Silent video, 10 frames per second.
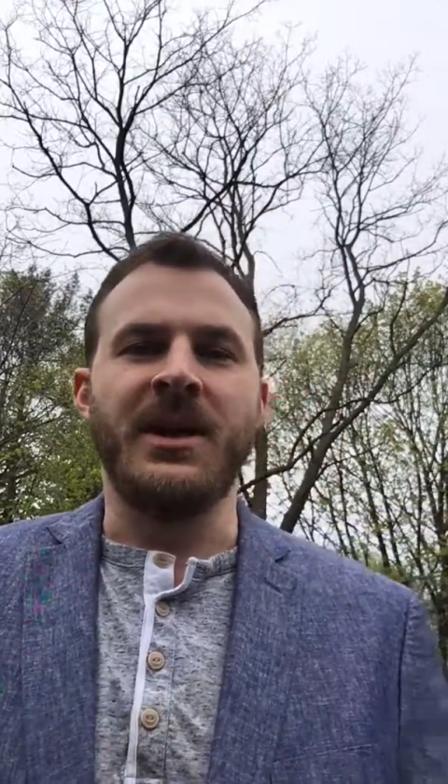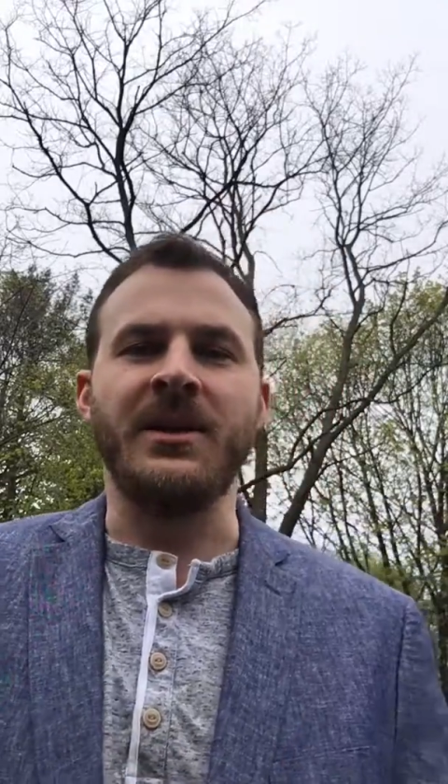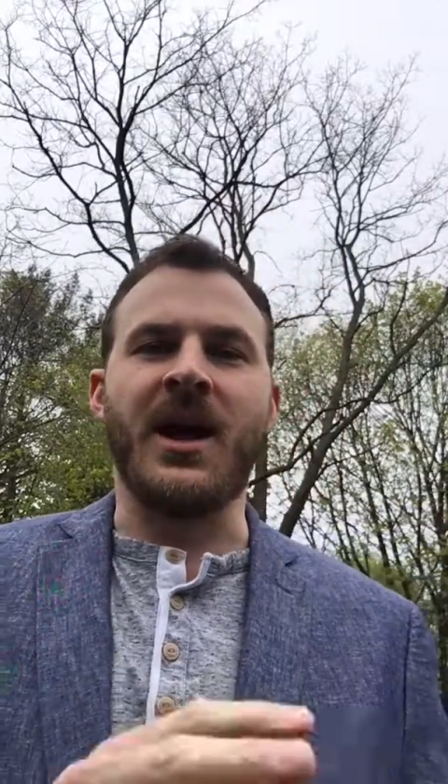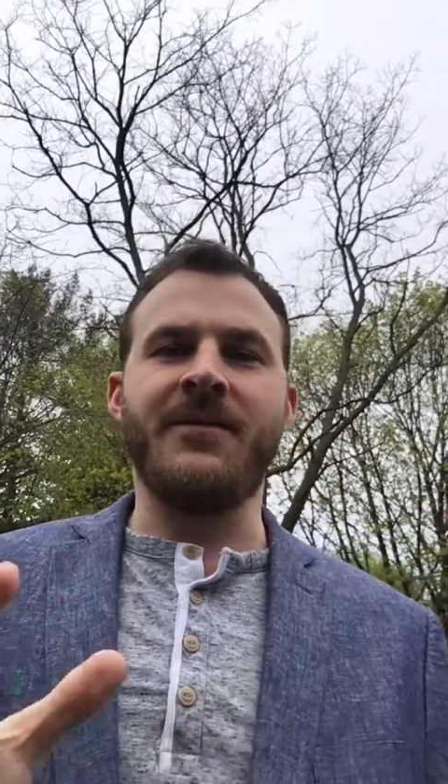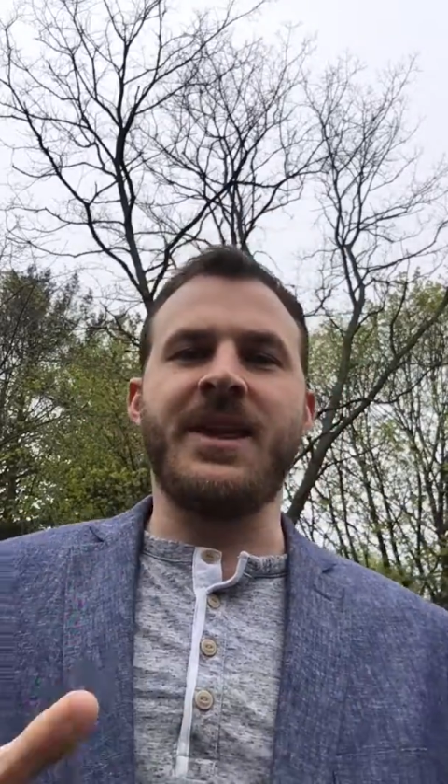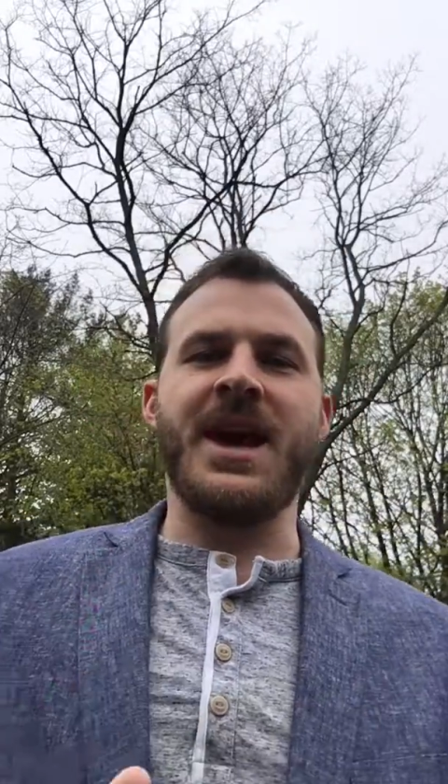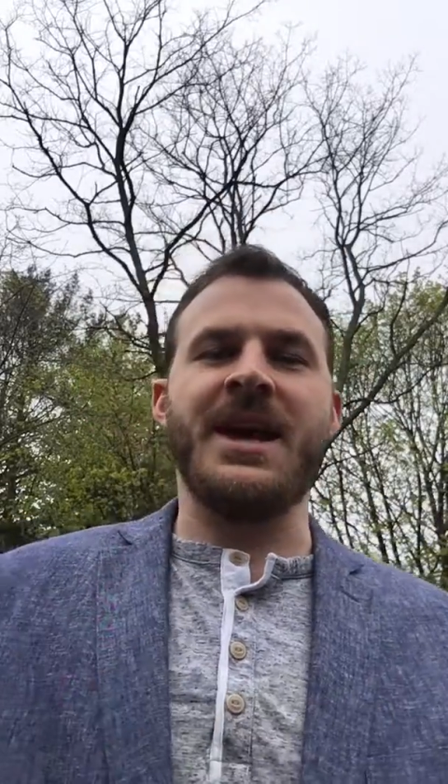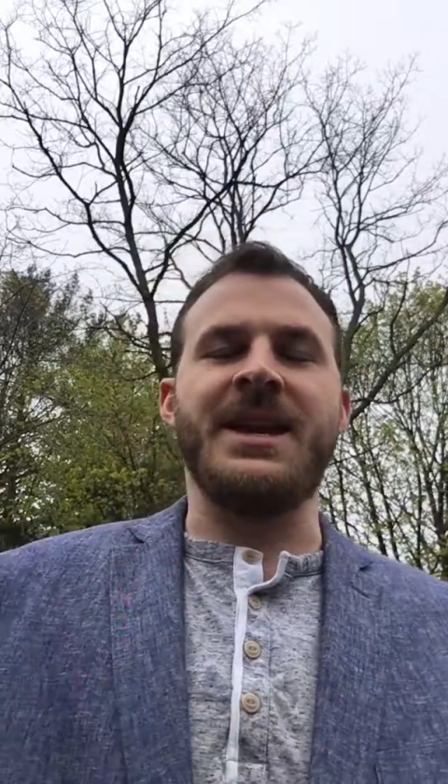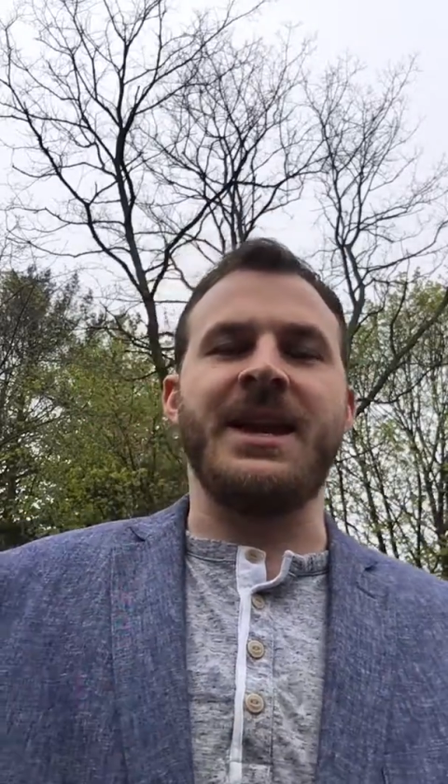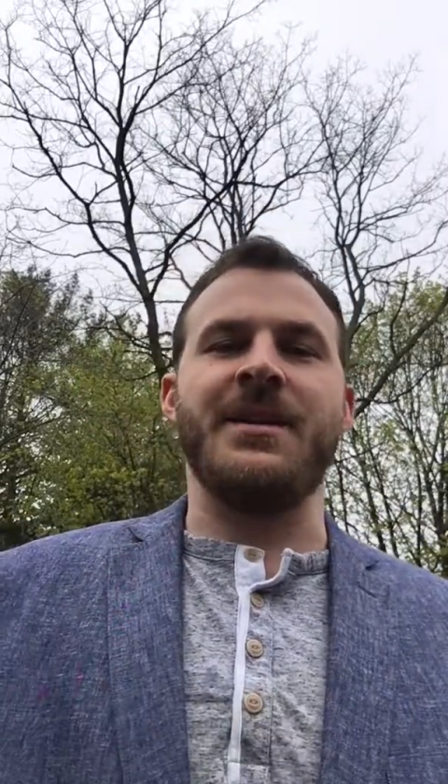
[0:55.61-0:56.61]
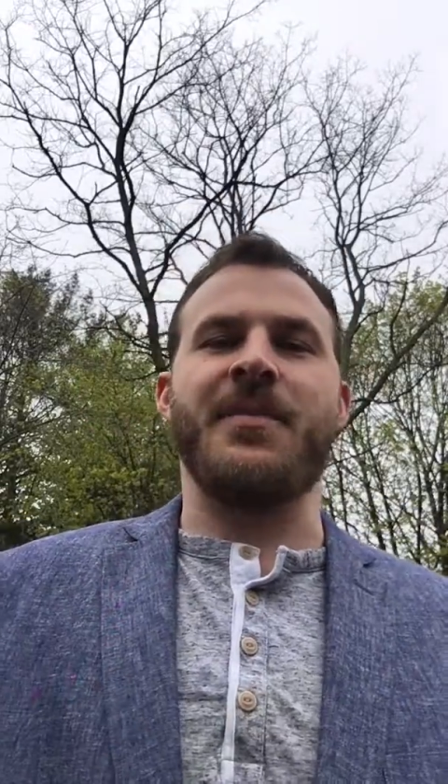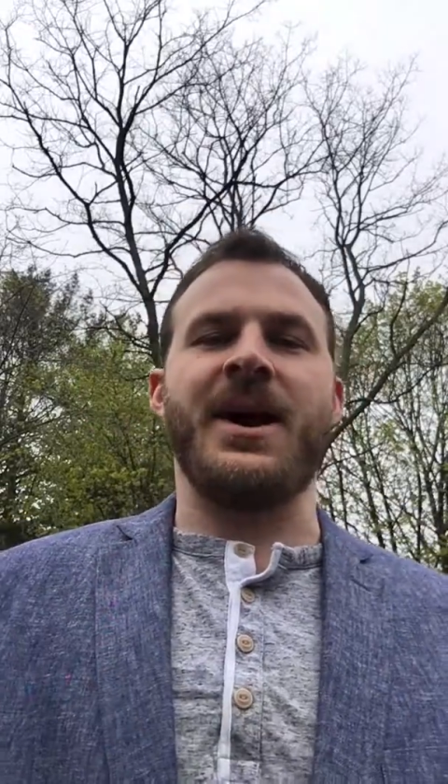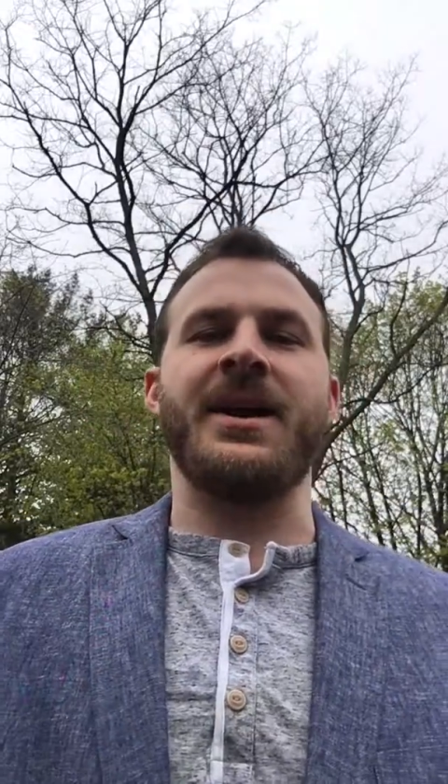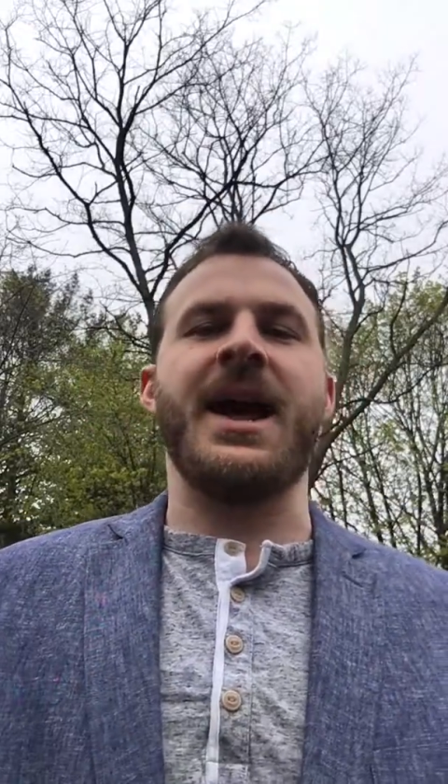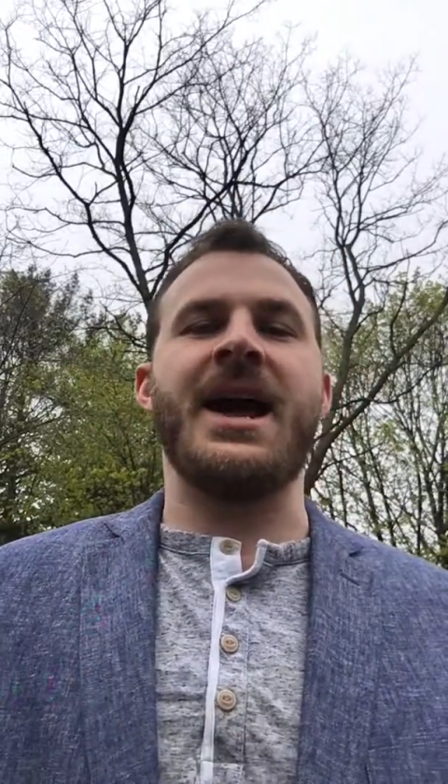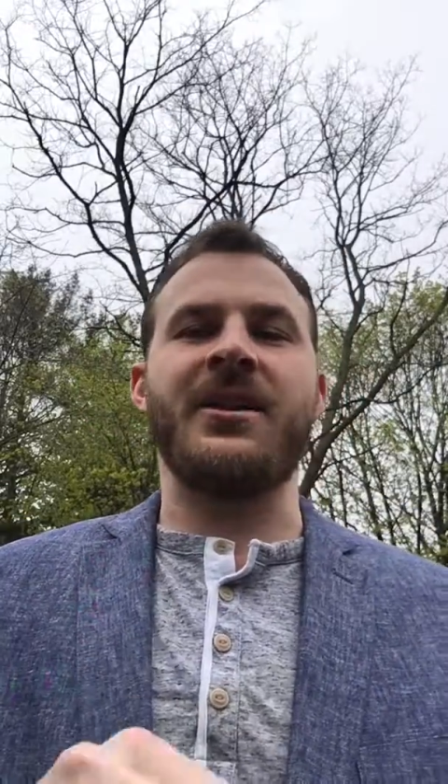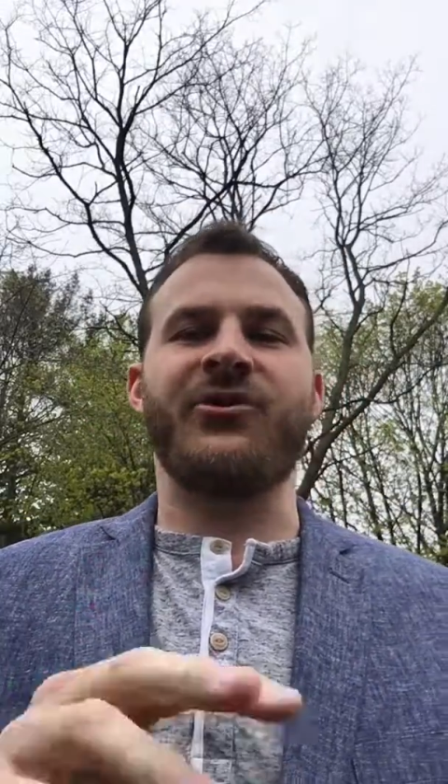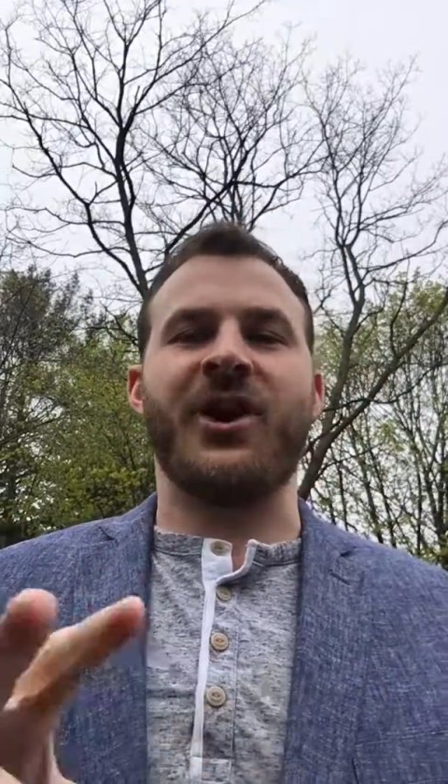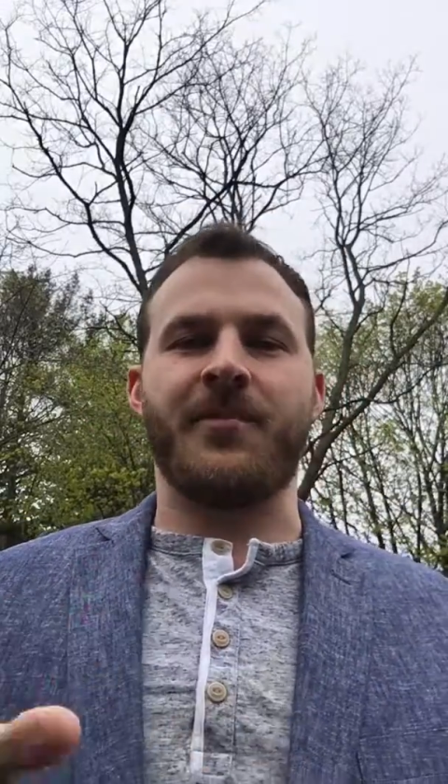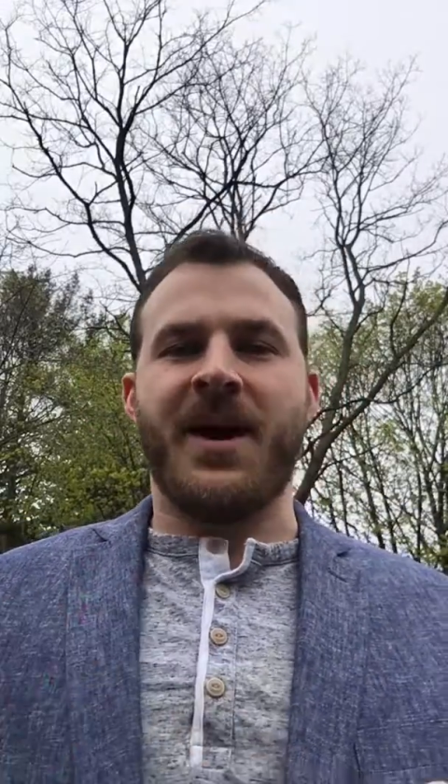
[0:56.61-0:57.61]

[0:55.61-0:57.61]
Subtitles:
Love the idea, but had to check